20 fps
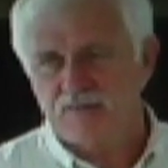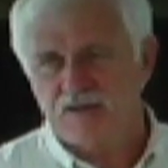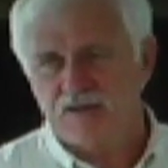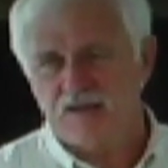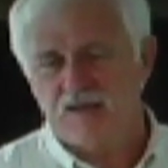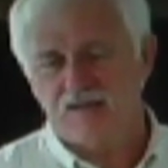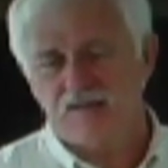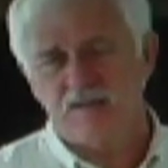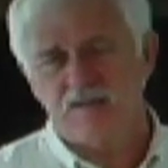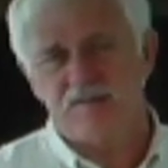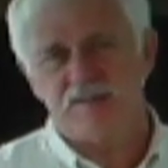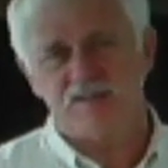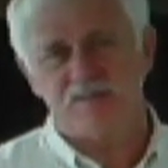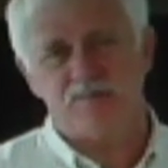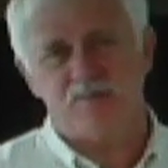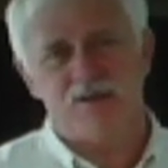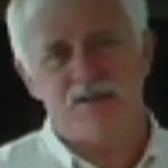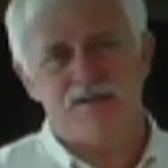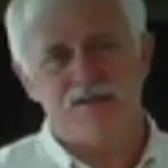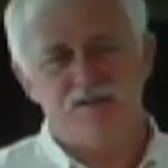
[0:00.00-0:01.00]
Now, let me
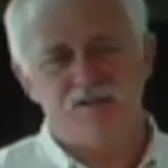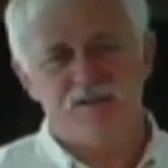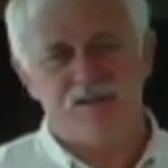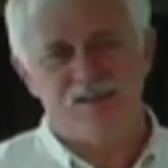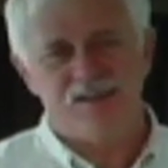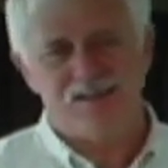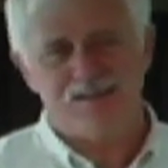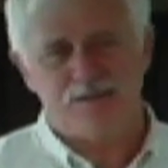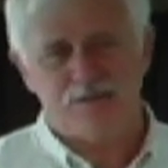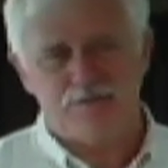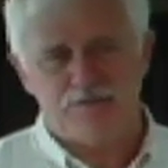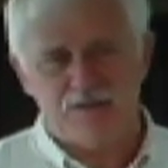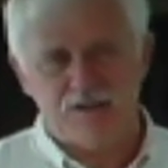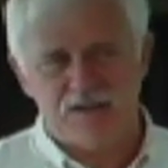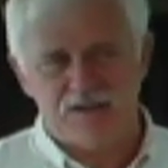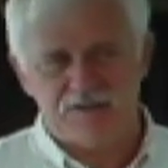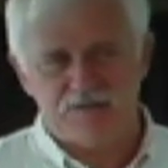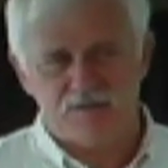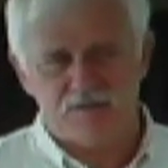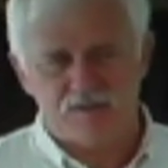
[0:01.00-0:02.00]
explain to you, in a
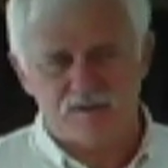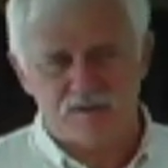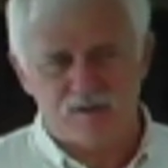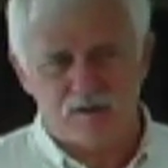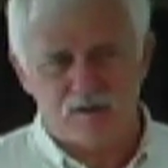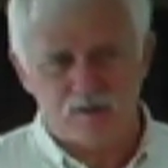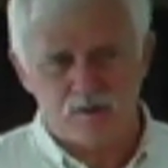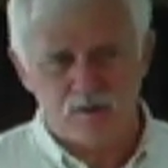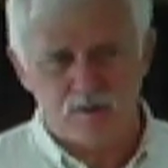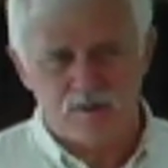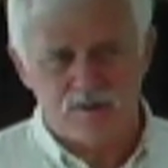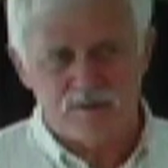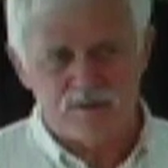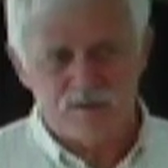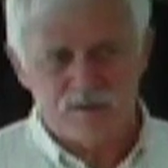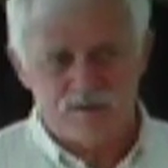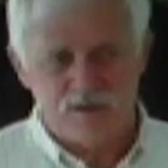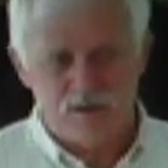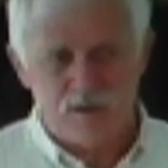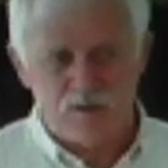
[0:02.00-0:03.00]
federal
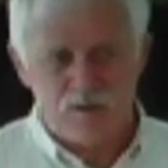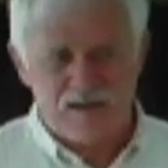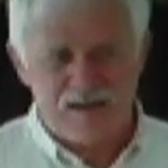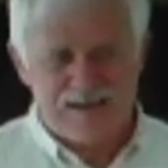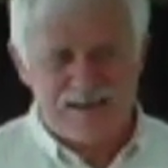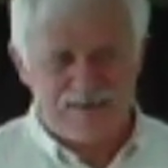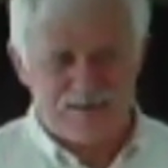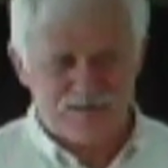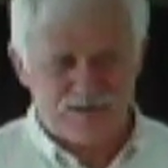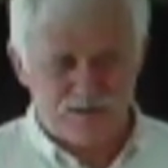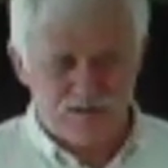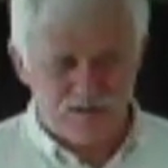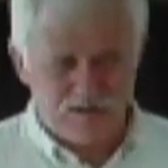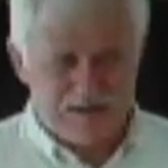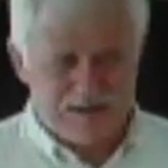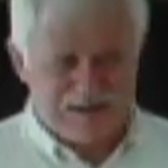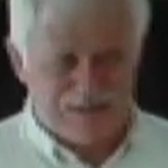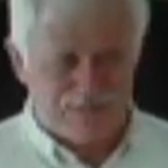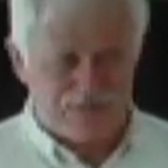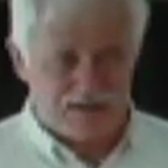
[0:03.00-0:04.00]
court, you don't have to
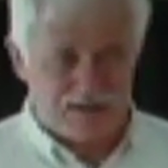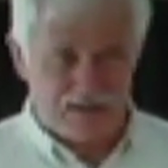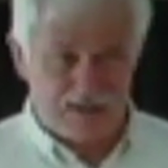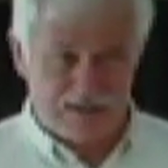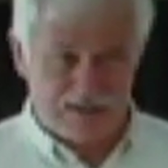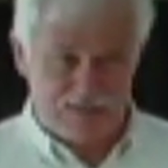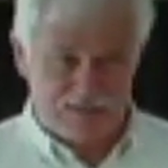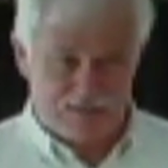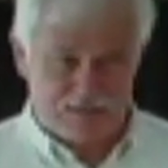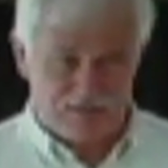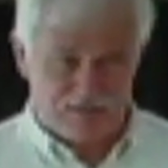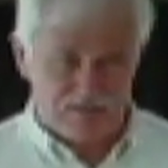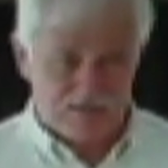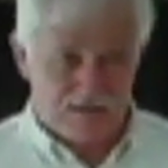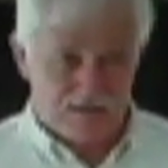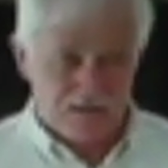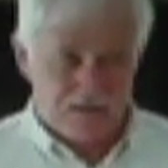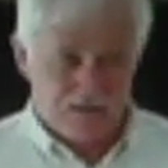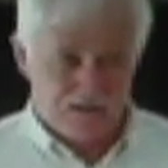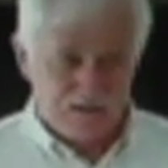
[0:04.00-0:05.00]
do affidavits.
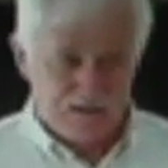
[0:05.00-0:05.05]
